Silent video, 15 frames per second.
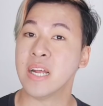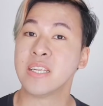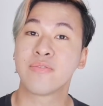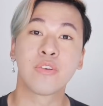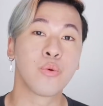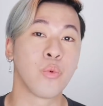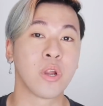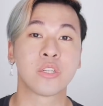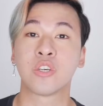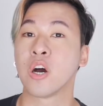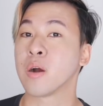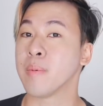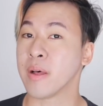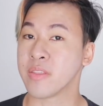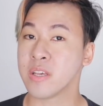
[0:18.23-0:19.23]
I definitely want to talk
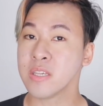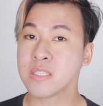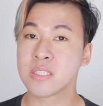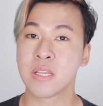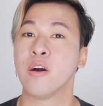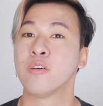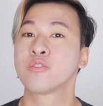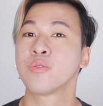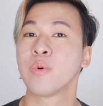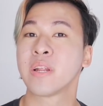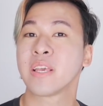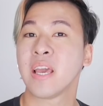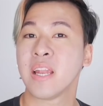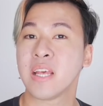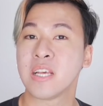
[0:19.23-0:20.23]
about this. I also want
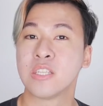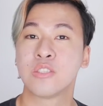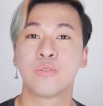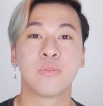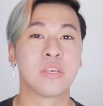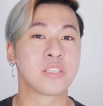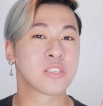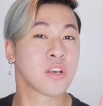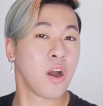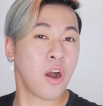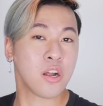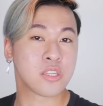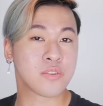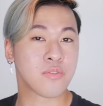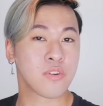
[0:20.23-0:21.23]
to get into this
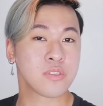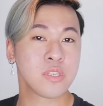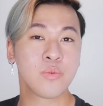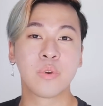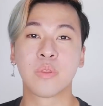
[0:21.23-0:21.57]
controversy